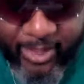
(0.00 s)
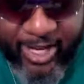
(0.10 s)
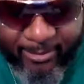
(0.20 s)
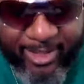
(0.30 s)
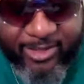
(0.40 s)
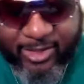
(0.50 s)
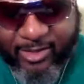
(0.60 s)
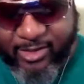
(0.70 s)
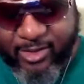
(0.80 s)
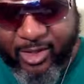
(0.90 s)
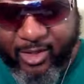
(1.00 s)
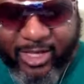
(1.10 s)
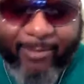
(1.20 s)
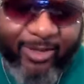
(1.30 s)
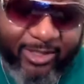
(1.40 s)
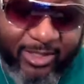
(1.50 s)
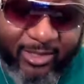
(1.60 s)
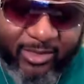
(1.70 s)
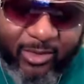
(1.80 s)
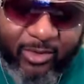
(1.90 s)
Okay, that makes sense. Okay, that makes
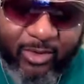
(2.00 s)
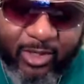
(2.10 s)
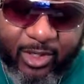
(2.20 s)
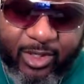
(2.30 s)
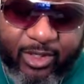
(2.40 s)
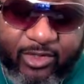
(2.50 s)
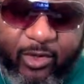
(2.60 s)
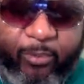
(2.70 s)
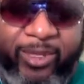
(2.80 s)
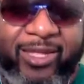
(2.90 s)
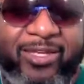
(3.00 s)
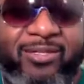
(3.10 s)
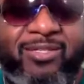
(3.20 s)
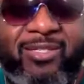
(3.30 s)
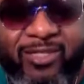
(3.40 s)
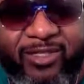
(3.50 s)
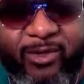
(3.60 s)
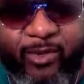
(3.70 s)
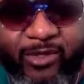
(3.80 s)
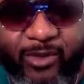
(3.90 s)
sense. So being
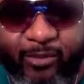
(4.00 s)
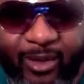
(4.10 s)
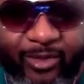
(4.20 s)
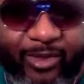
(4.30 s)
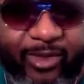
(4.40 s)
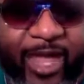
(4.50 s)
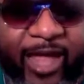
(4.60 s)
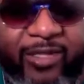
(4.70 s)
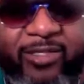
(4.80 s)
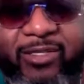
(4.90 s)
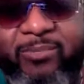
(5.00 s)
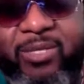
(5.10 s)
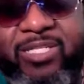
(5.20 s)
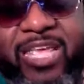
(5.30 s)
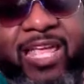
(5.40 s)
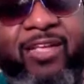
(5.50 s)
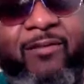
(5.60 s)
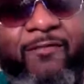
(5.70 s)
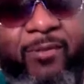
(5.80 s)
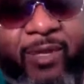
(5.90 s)
consistent with your brother, not to be
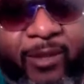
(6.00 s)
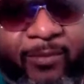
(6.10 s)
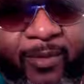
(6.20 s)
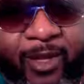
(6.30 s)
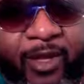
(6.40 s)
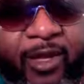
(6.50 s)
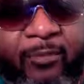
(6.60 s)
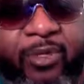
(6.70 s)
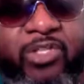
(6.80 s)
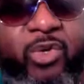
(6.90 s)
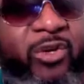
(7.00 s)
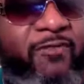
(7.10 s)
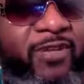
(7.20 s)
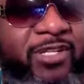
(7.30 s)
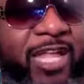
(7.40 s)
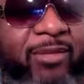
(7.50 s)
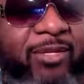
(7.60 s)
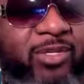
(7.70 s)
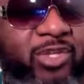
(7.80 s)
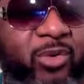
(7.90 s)
taking from him, but showing
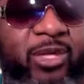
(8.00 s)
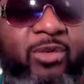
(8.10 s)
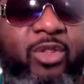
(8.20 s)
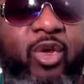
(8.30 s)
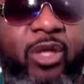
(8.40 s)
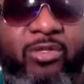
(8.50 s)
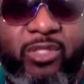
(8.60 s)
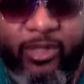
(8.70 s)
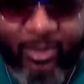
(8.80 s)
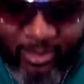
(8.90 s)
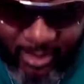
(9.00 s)
fidelity, showing loyalty.